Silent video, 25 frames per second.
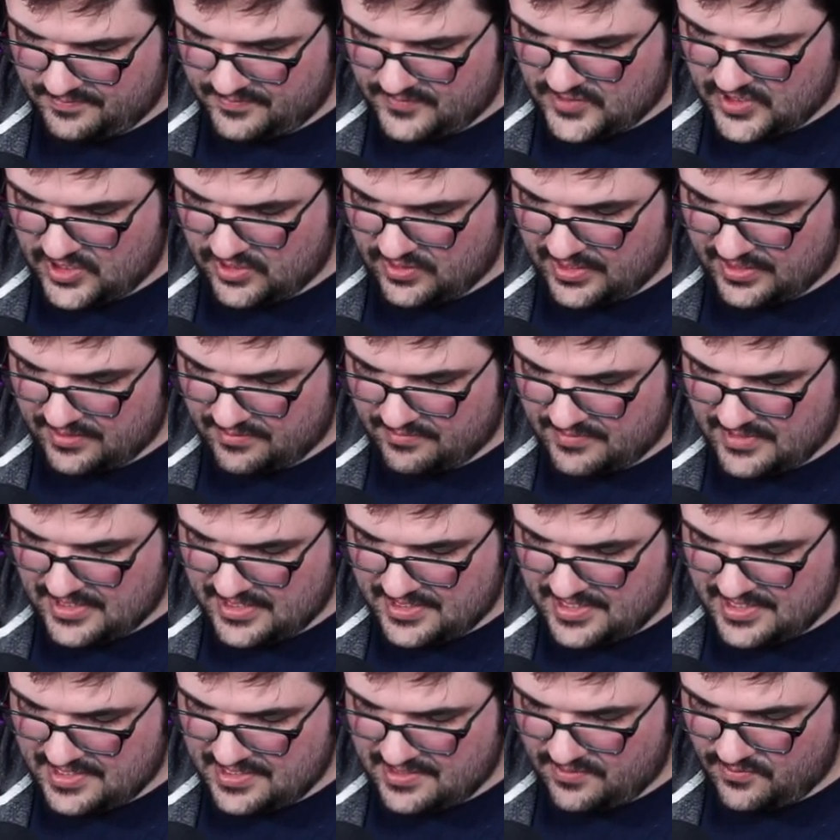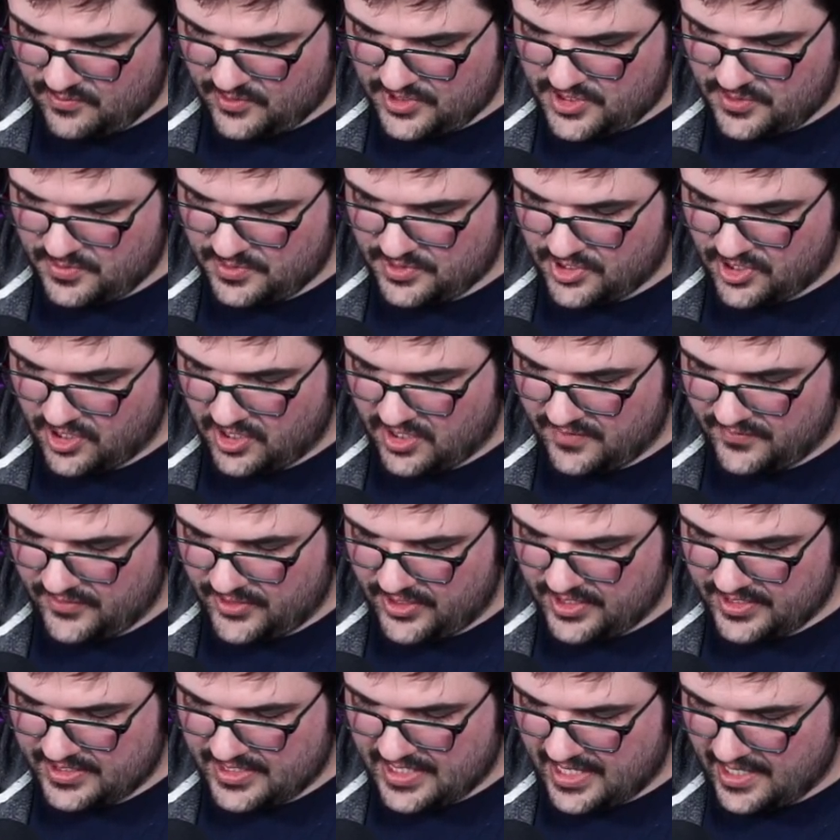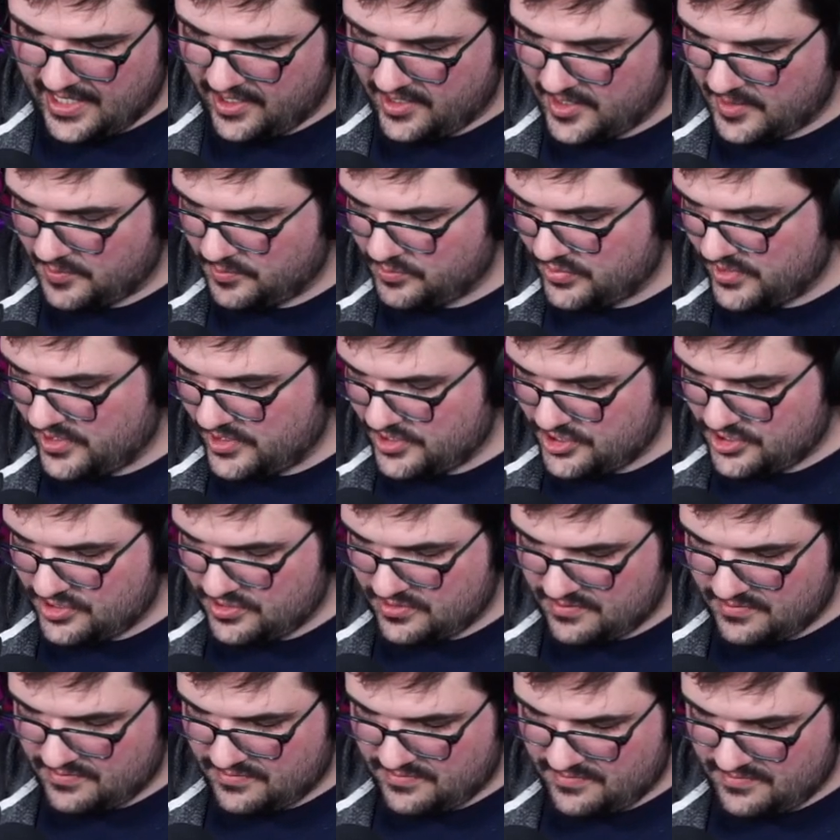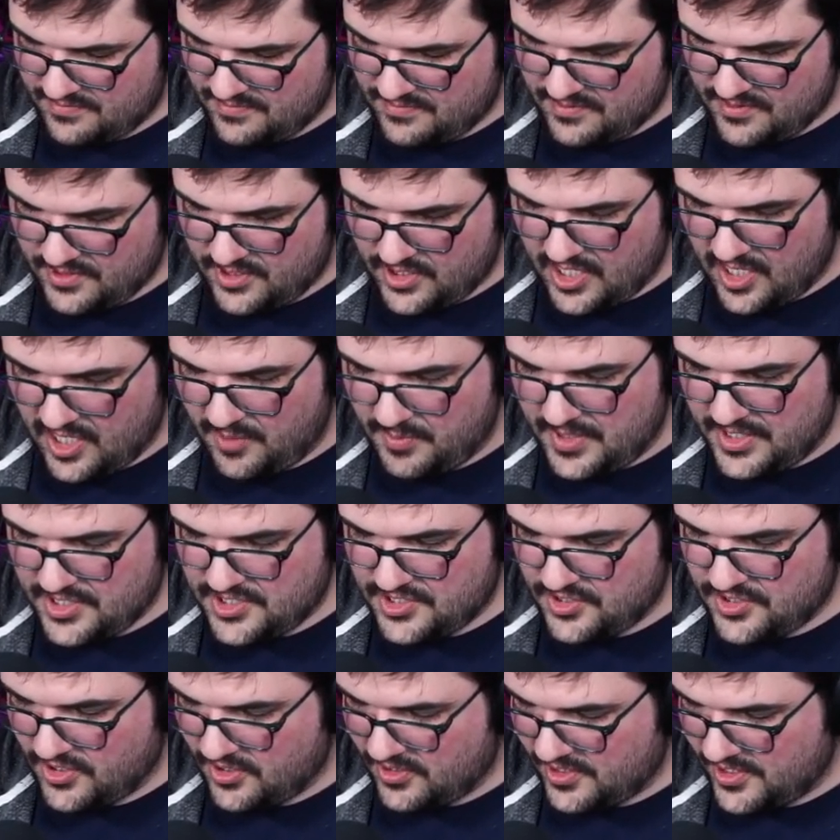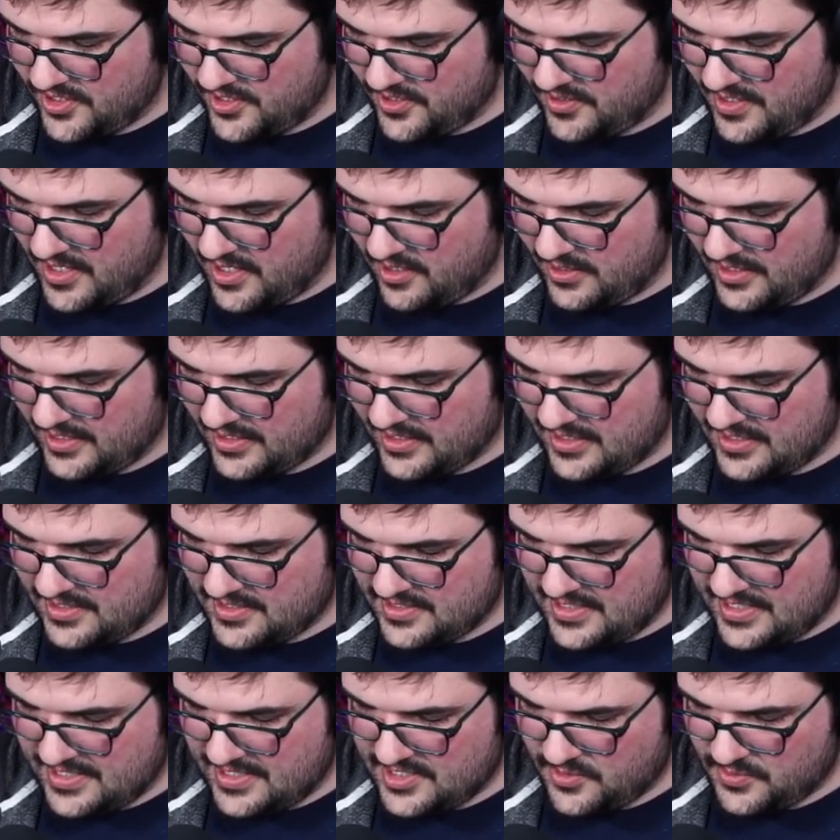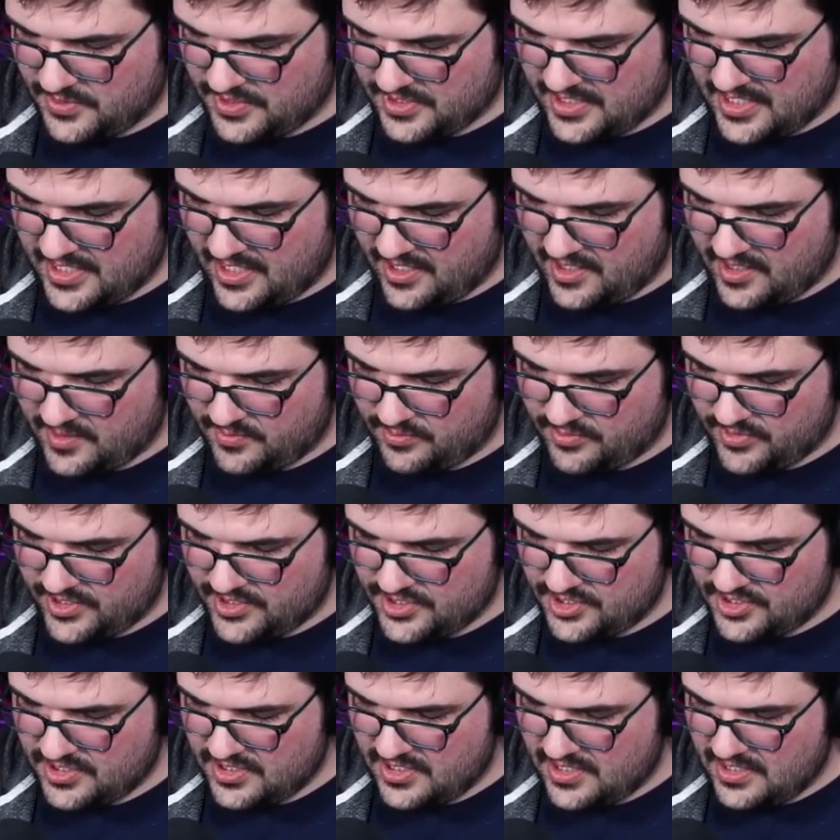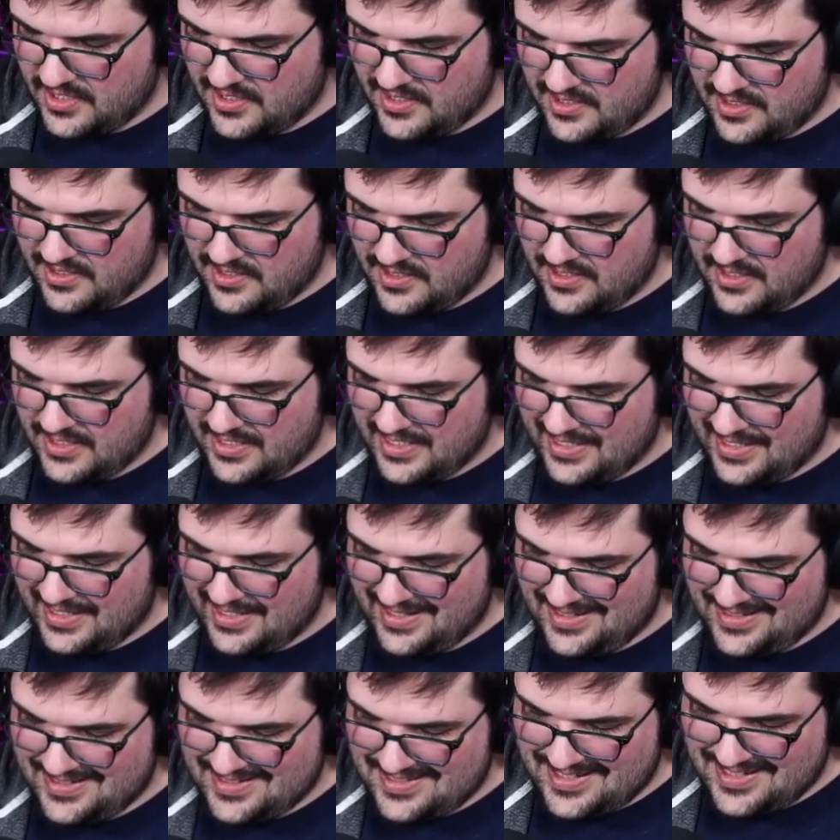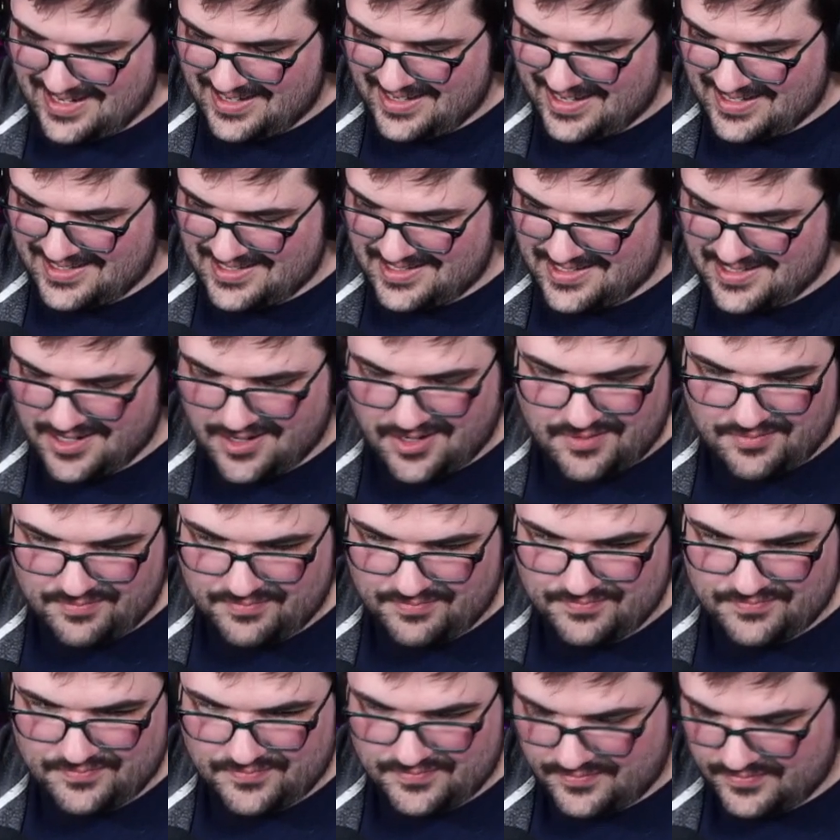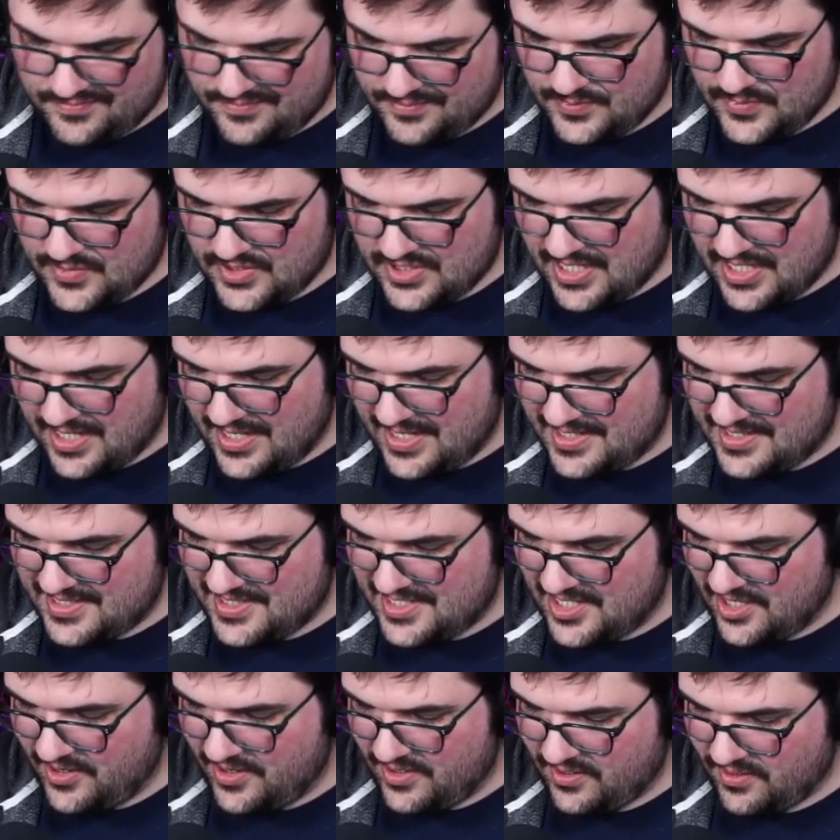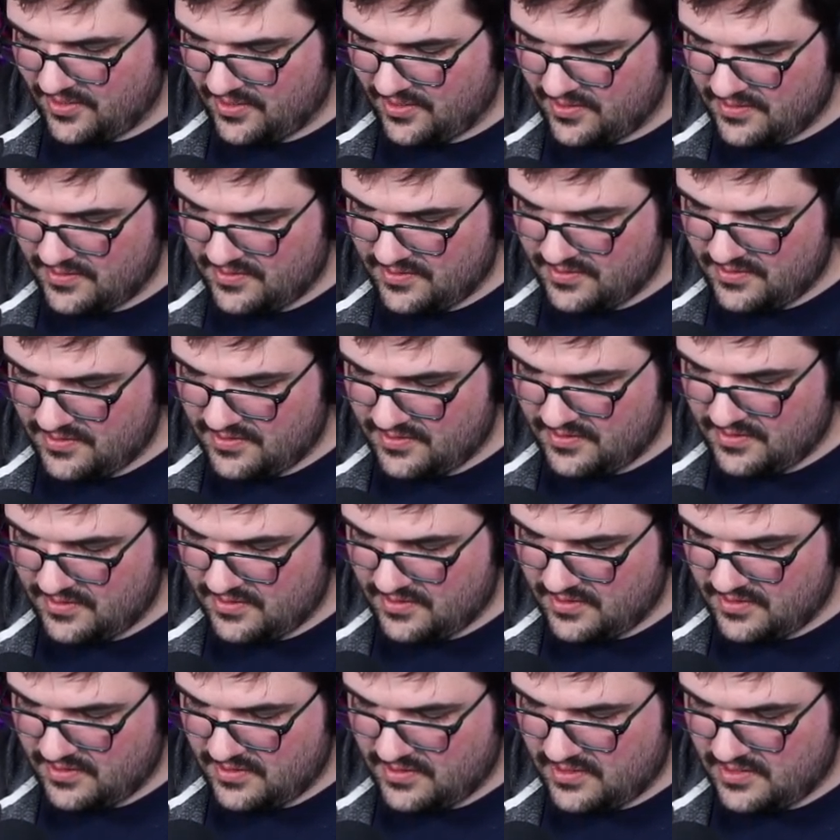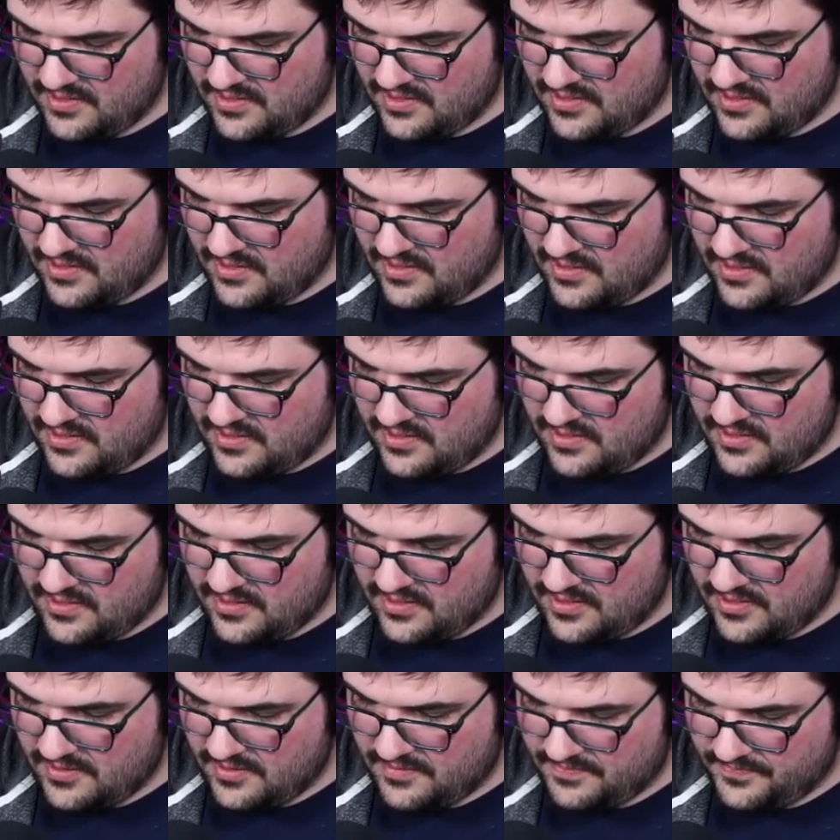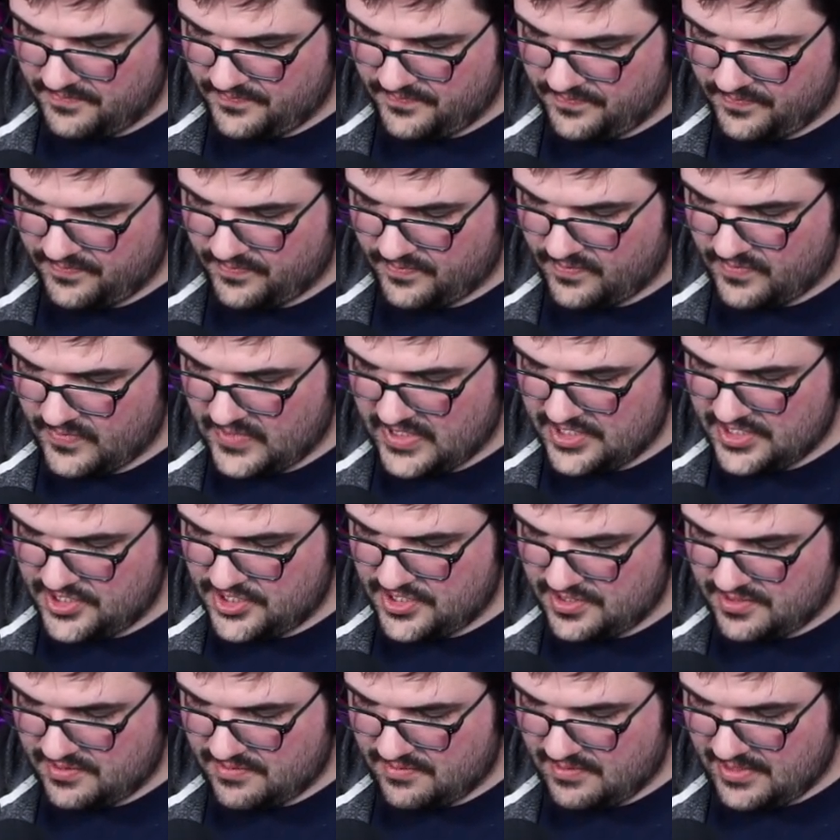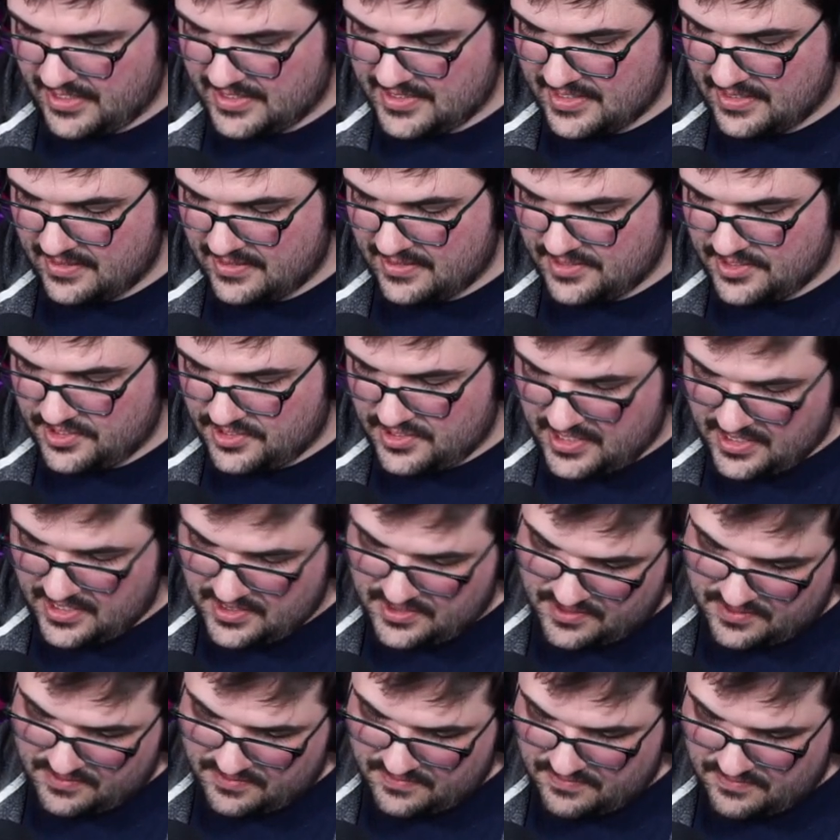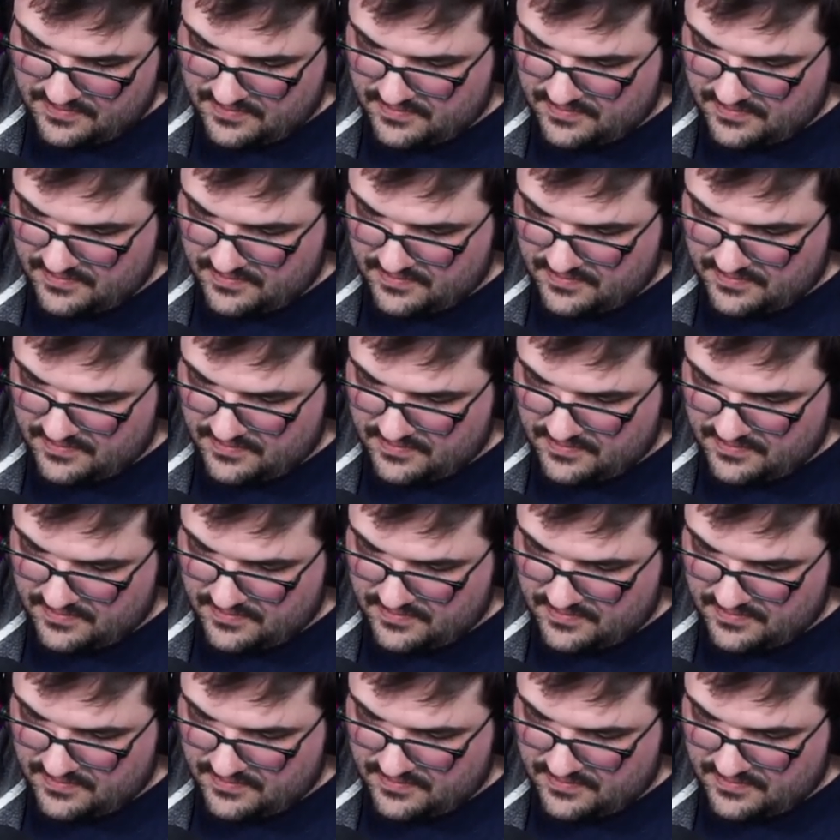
So like this isn't what you would call a very chaotic brush. You know how I mentioned earlier how like it's easier with a chaotic brush? It's not necessary. It's not necessary at all. You know? It's just, like I said, it's just easier.